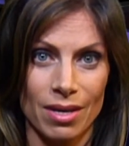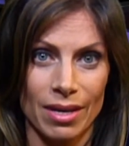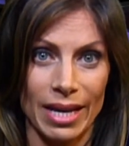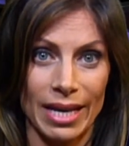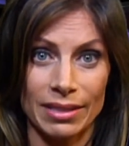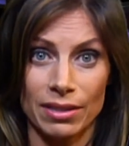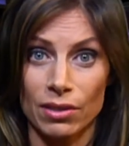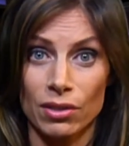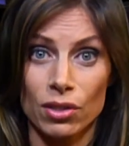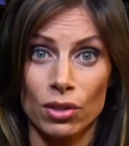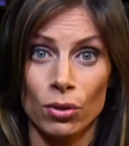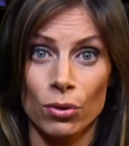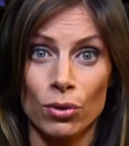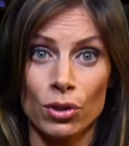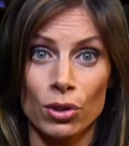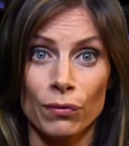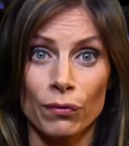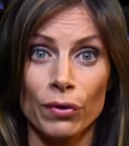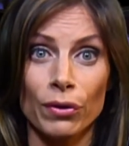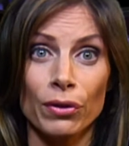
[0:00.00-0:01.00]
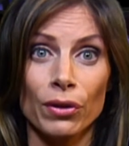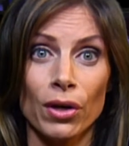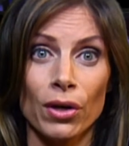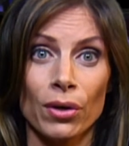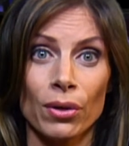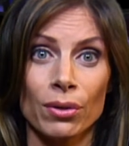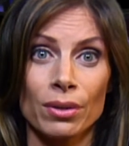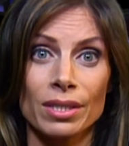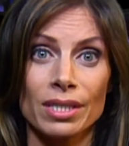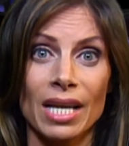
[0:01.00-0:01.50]
It's a solution for
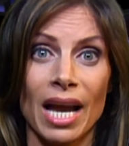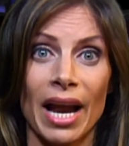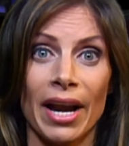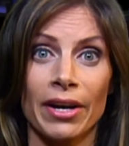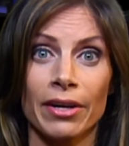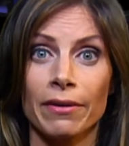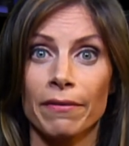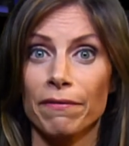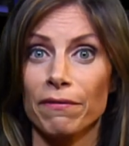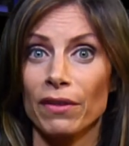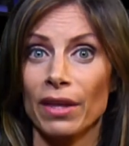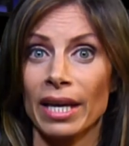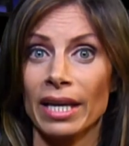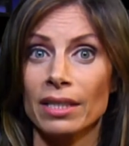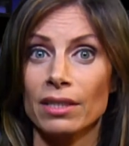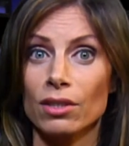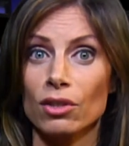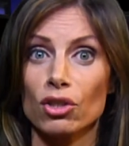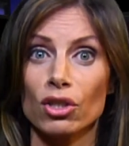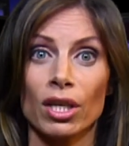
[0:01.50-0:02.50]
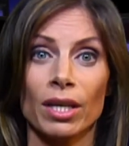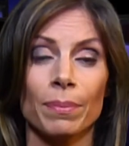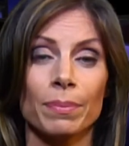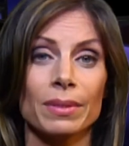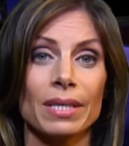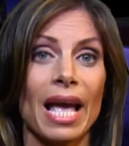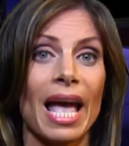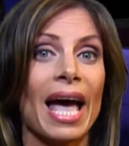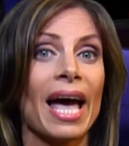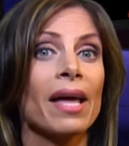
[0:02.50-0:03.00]
those tired of flaked, chipped,
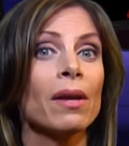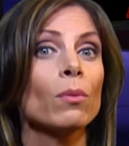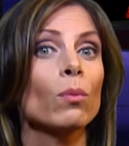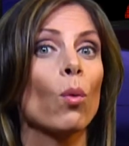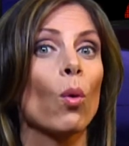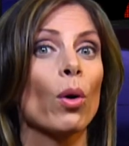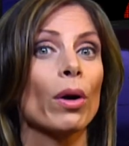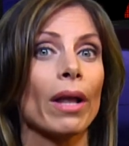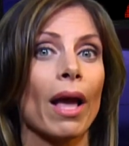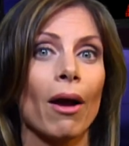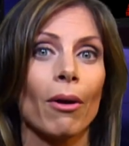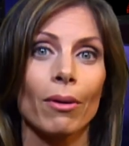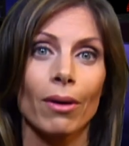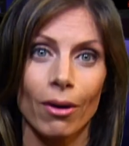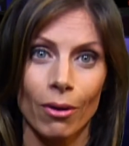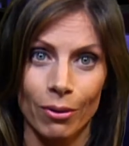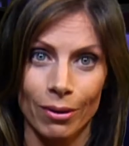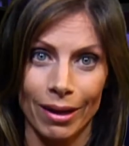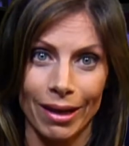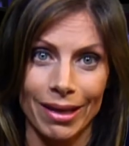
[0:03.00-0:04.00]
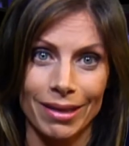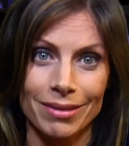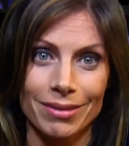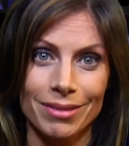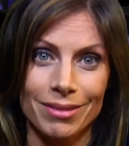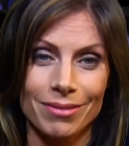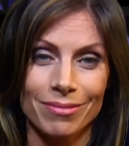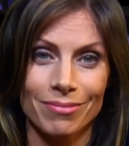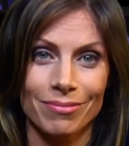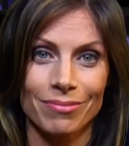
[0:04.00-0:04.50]
and worn-out coatings.